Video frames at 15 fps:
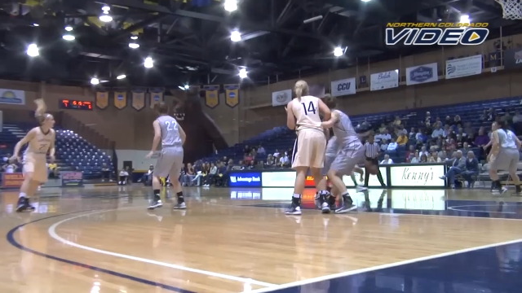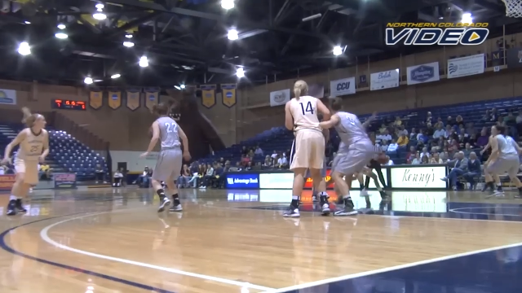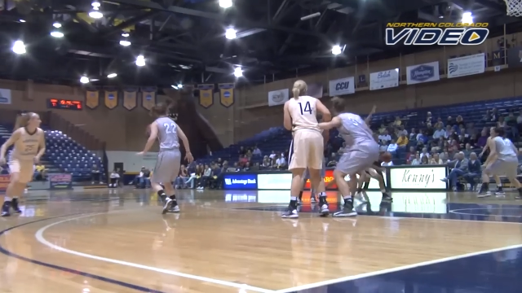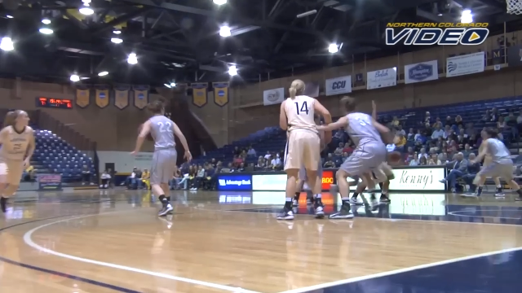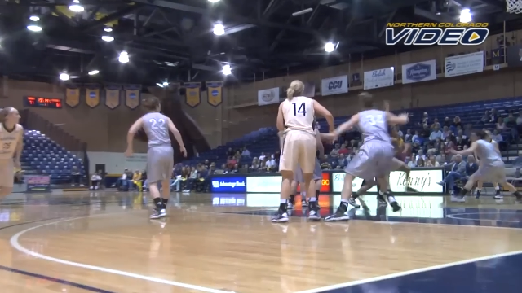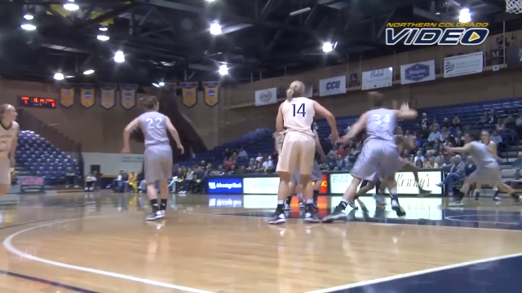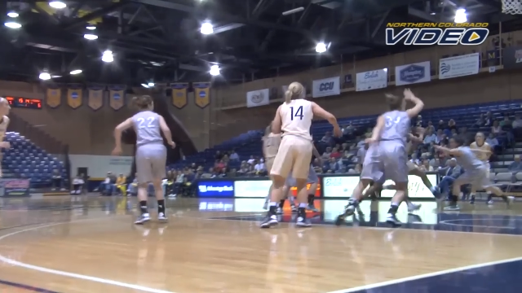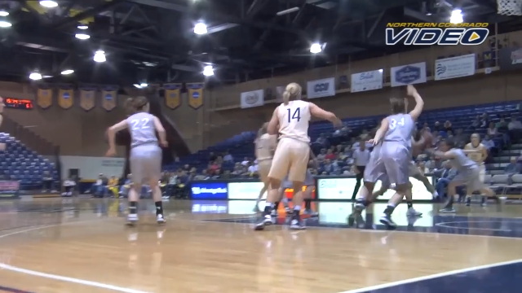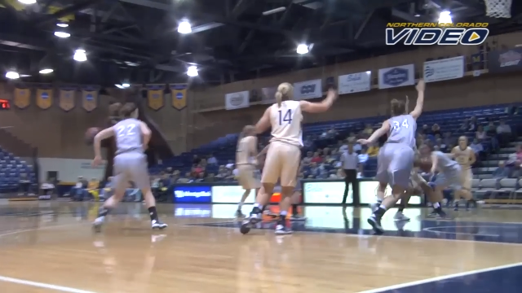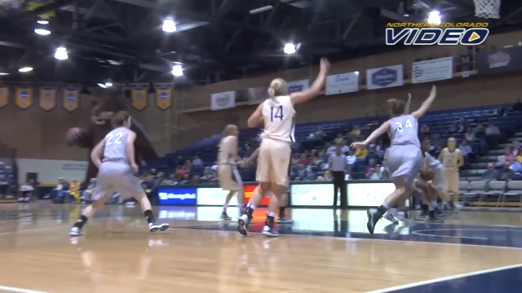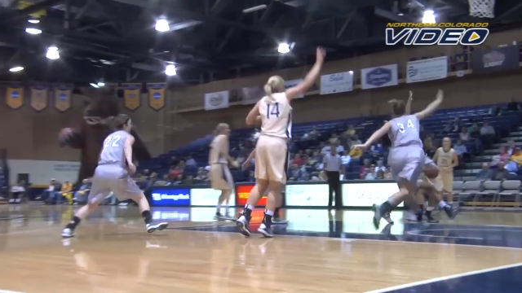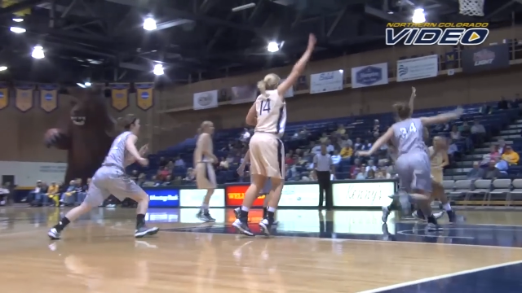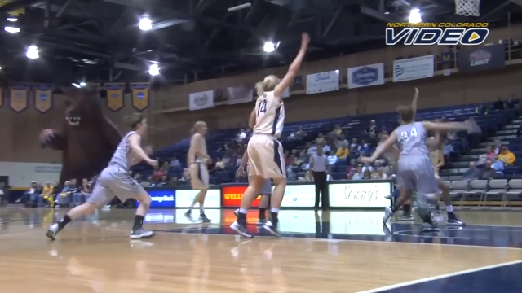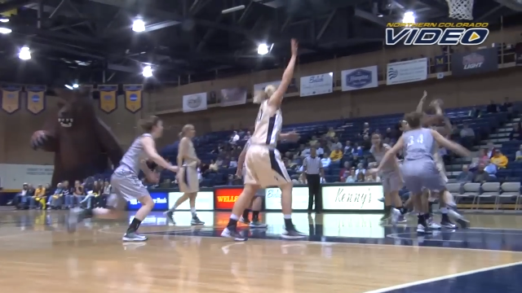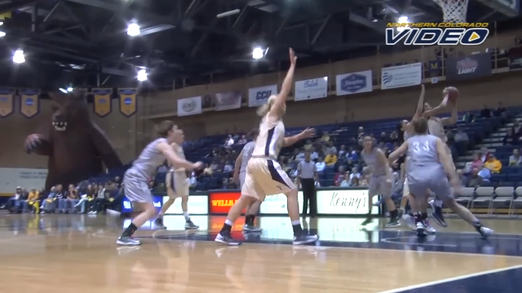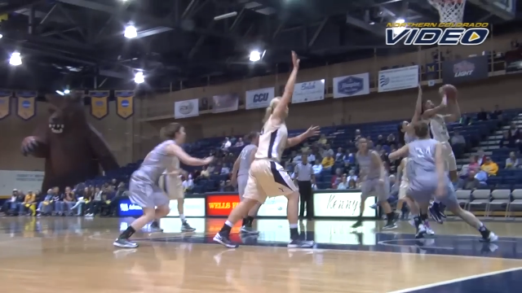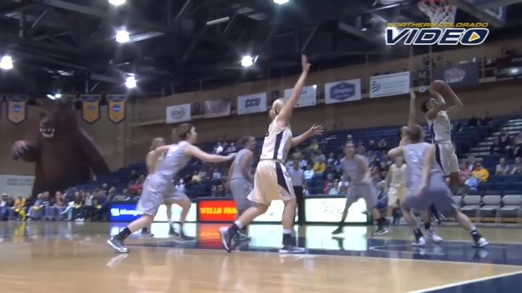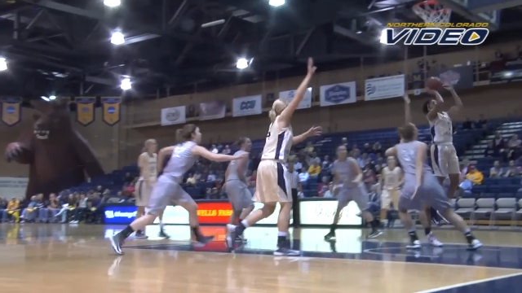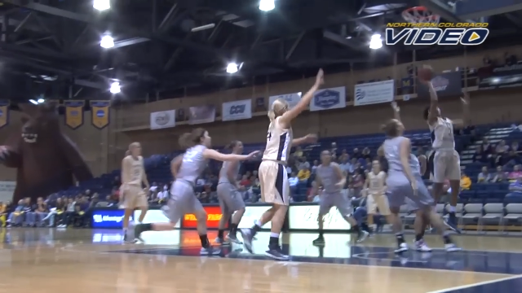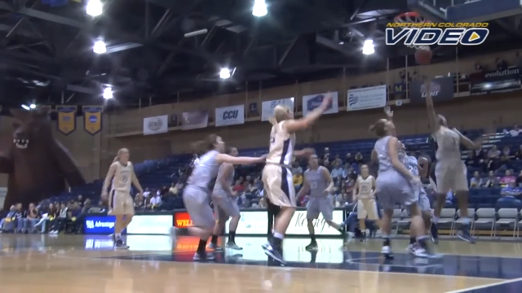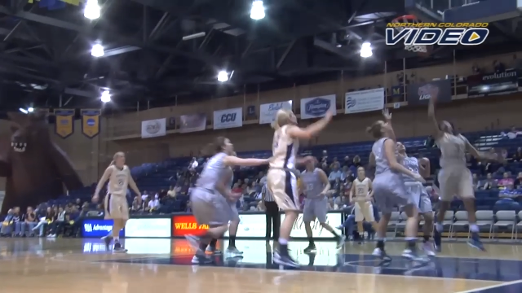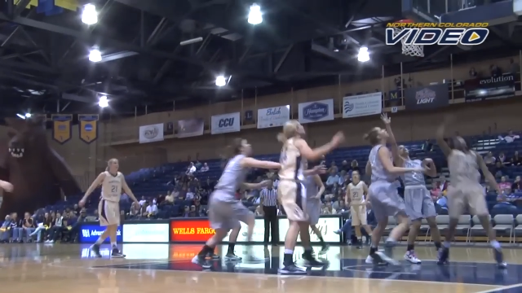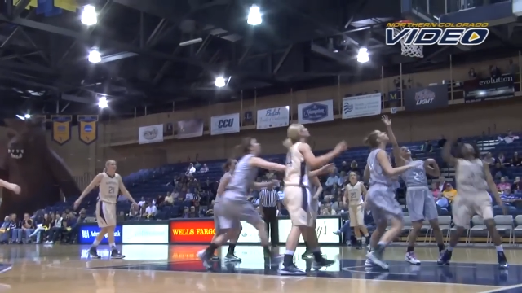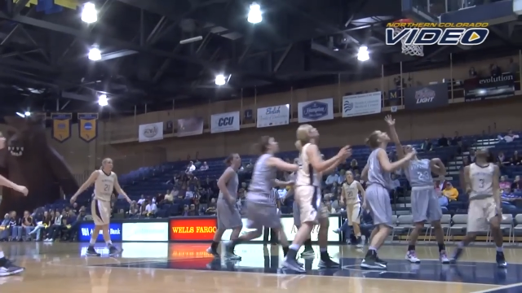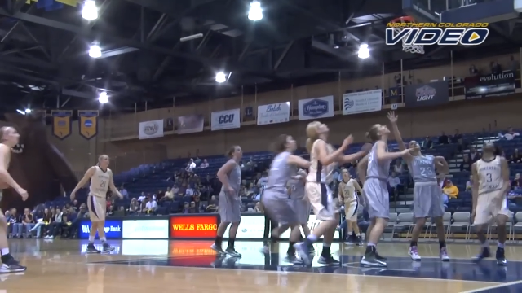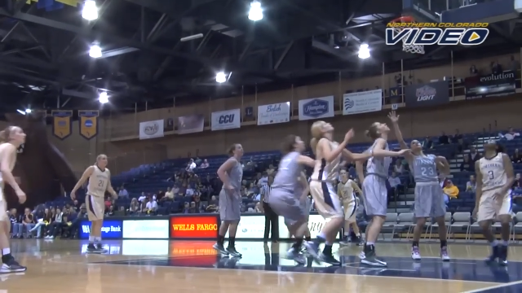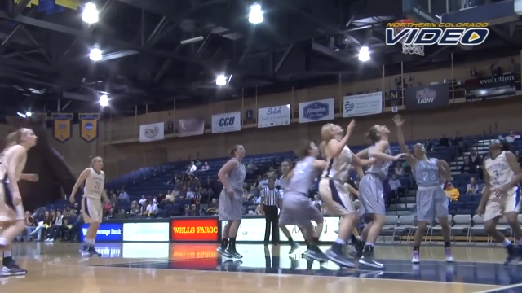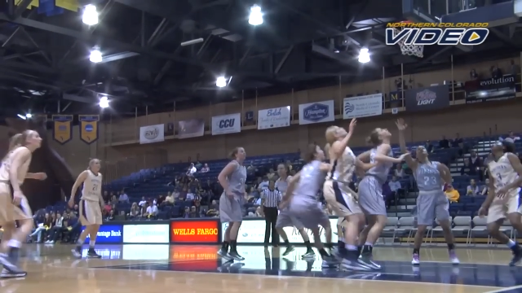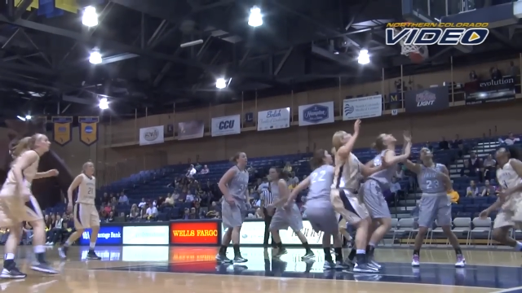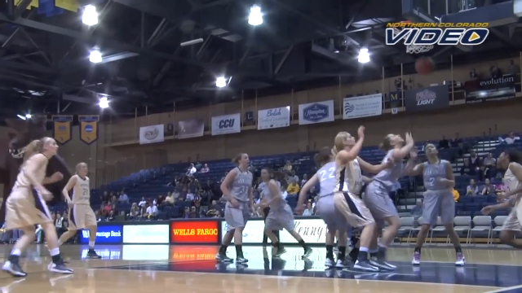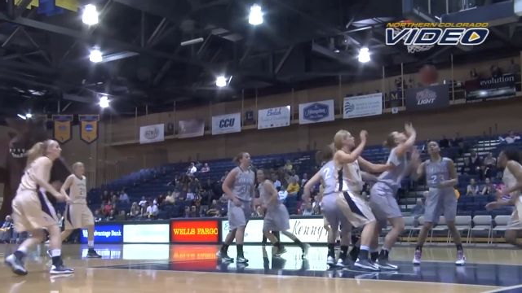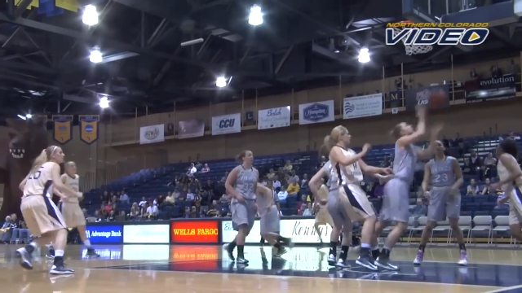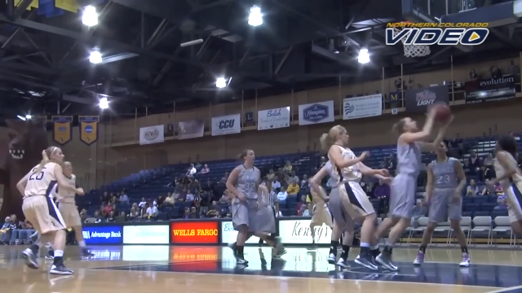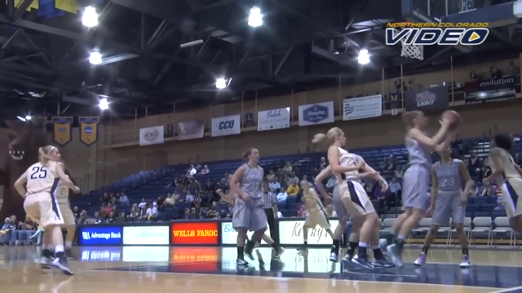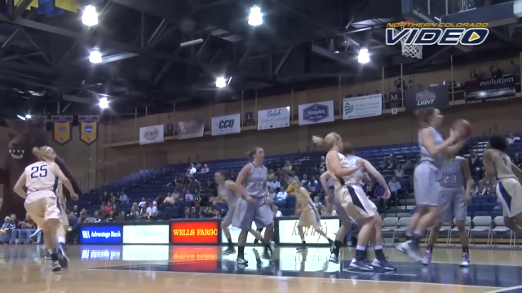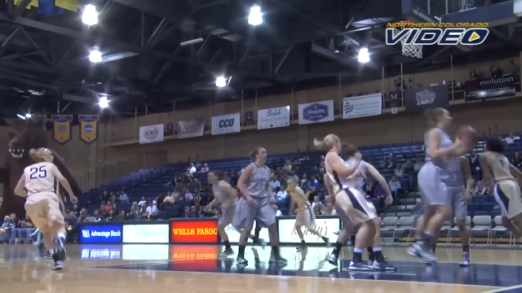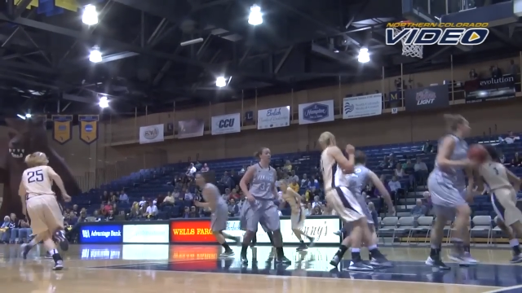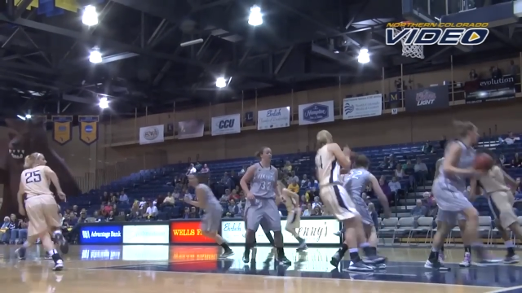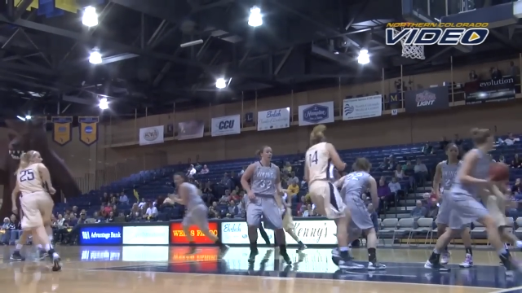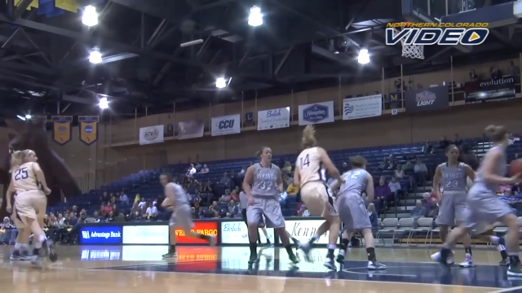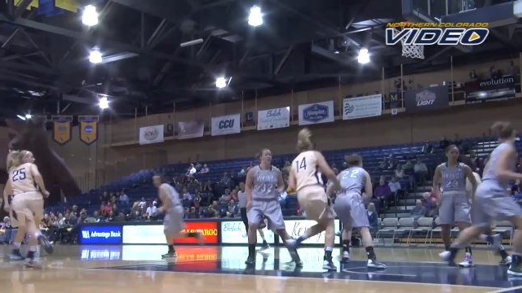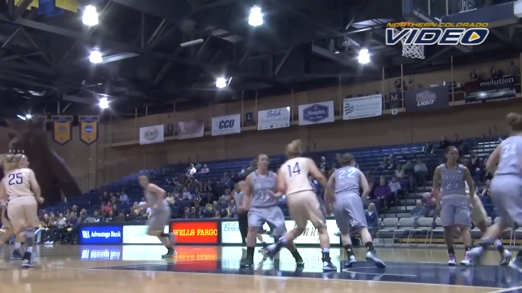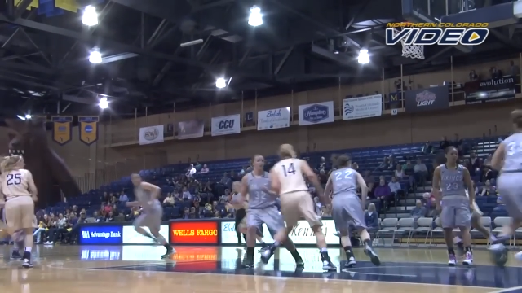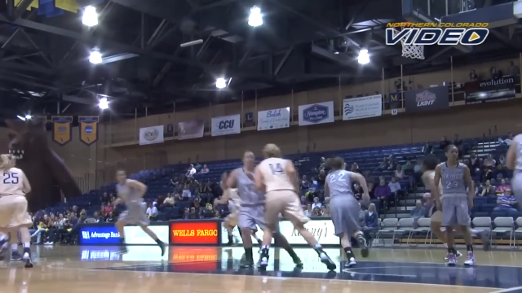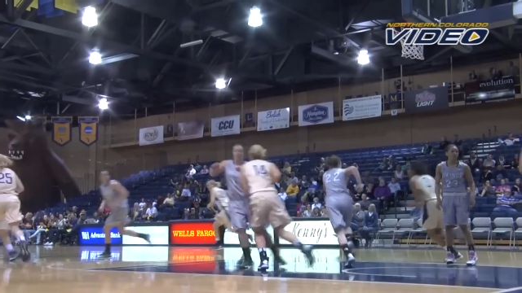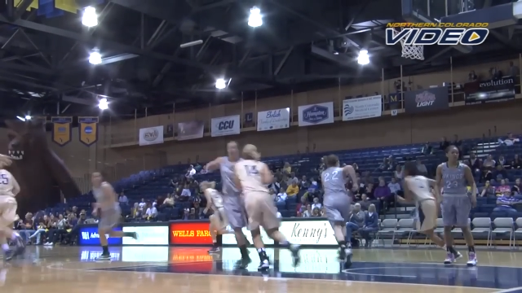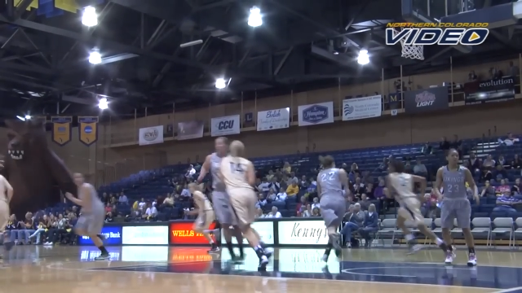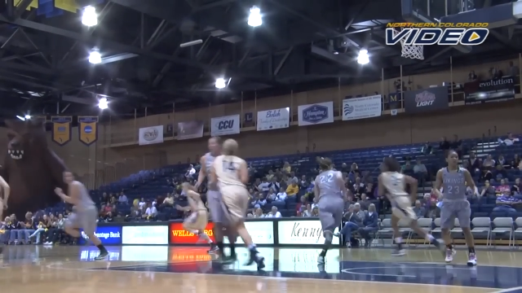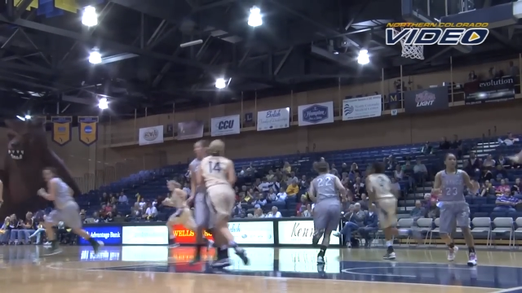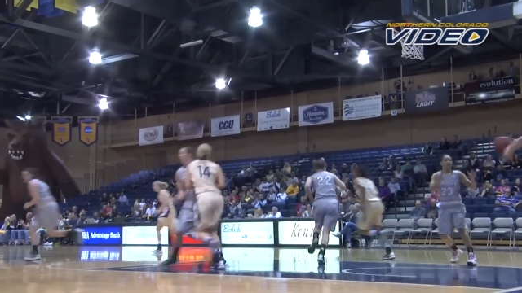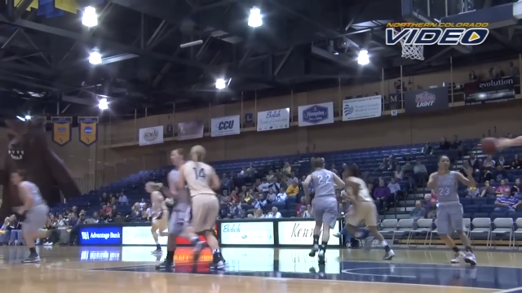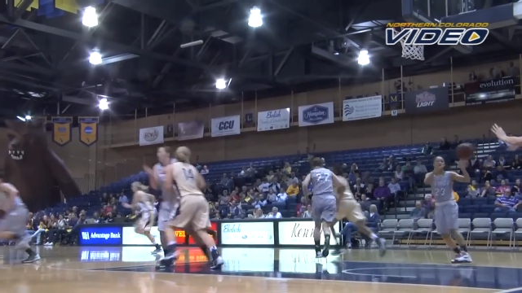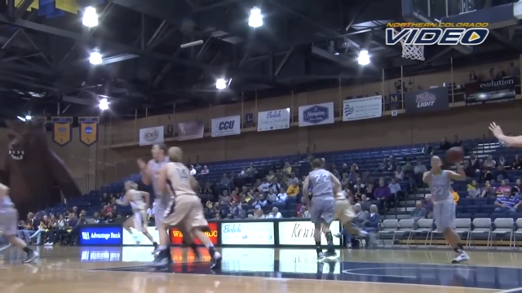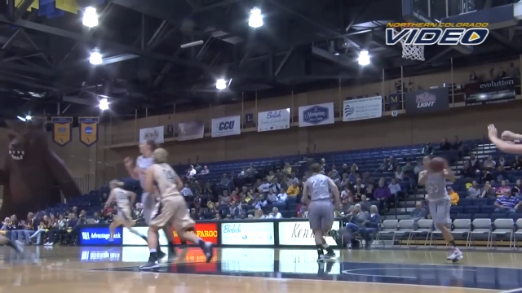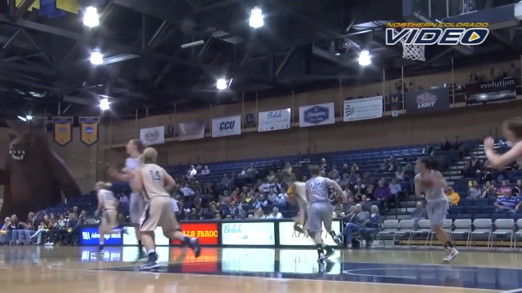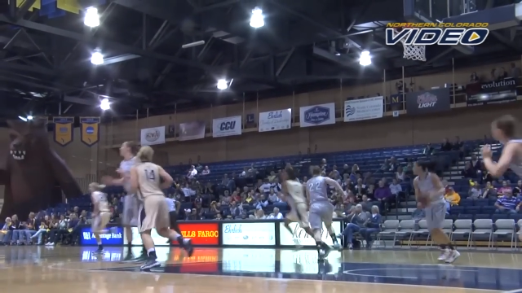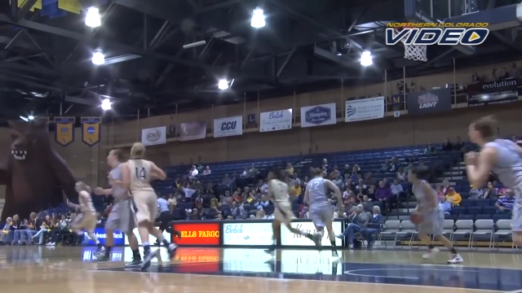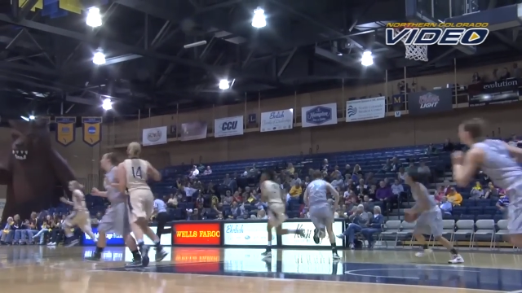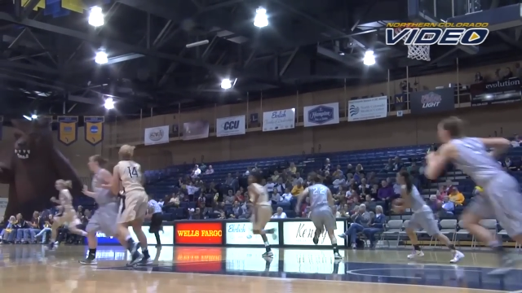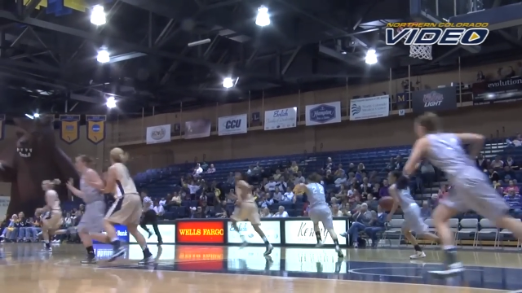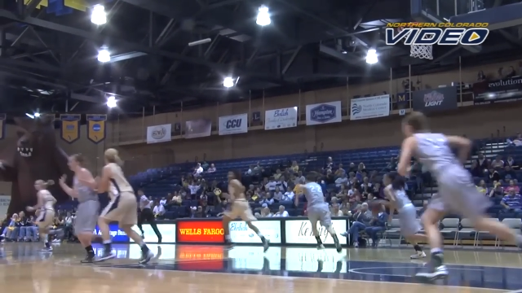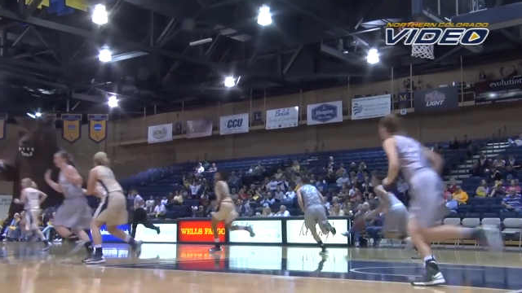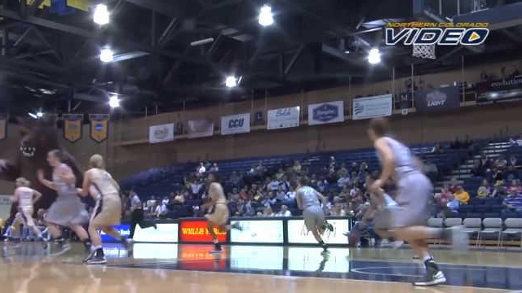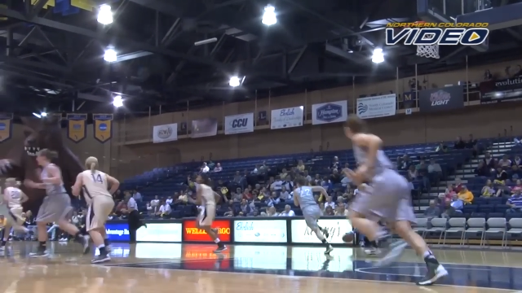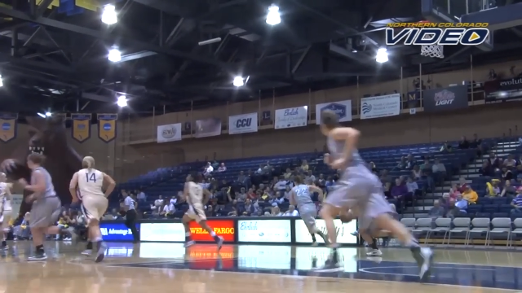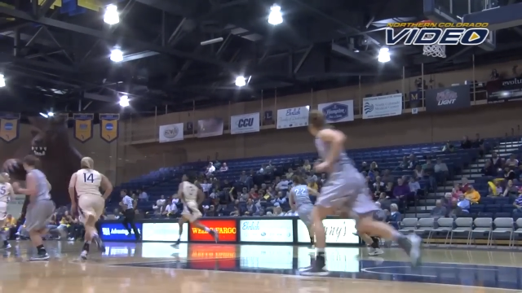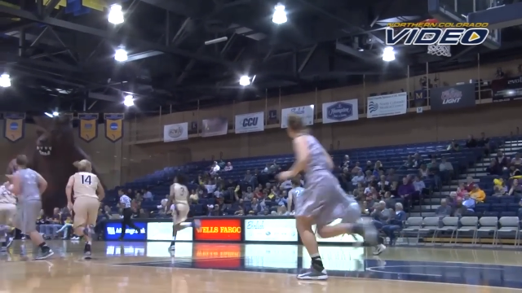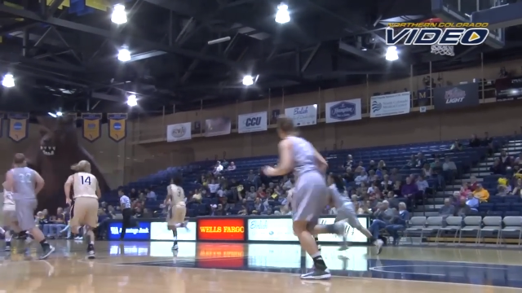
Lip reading: (no speaker visible)